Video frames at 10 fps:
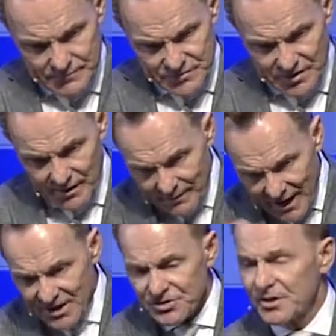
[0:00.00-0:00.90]
So let me
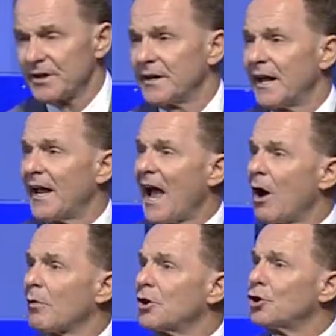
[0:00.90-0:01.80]
ask you today
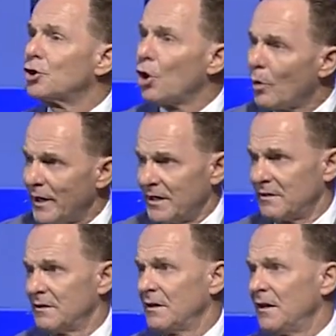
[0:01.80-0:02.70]
how are you doing
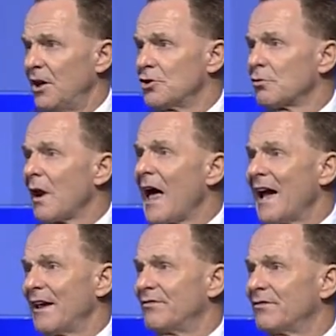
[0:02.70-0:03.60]
in your
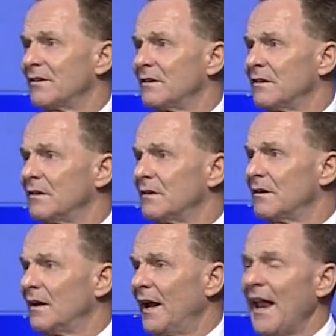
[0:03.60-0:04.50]
life?
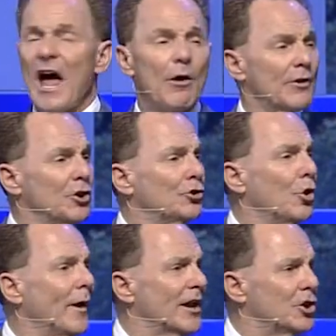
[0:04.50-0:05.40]
And how are you
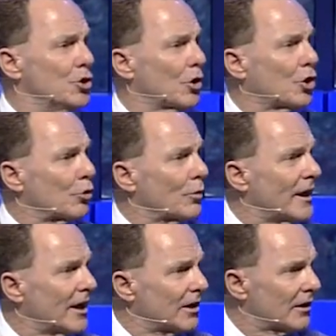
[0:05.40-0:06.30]
doing in your
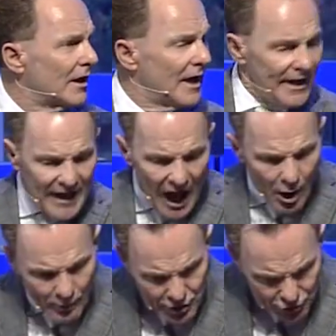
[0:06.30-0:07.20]
career? And
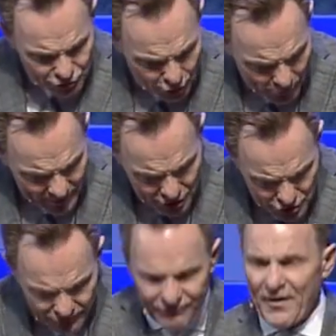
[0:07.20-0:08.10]
how are you doing
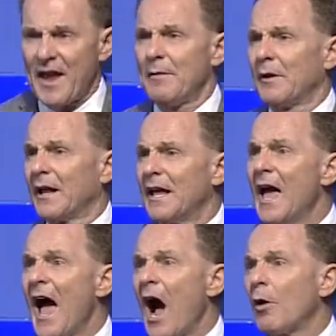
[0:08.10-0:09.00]
in your family?
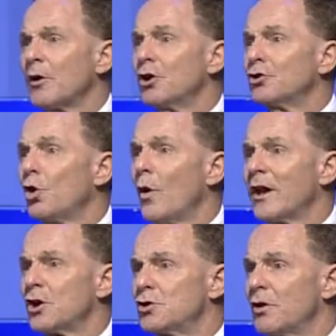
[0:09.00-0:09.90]
How are you
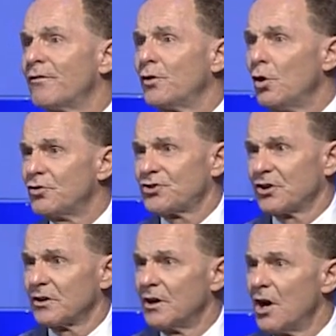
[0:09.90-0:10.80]
doing in your
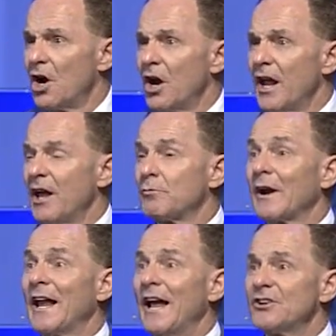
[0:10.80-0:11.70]
future in
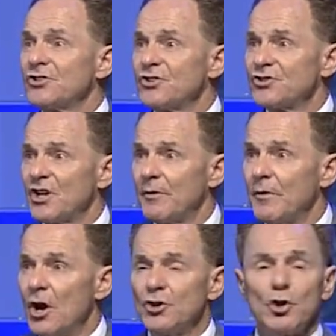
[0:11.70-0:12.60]

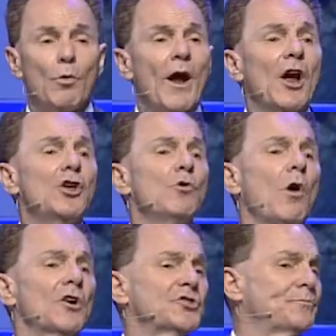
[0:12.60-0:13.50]
relationship to where you
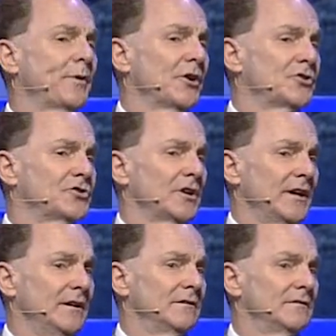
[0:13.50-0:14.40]
are spiritually?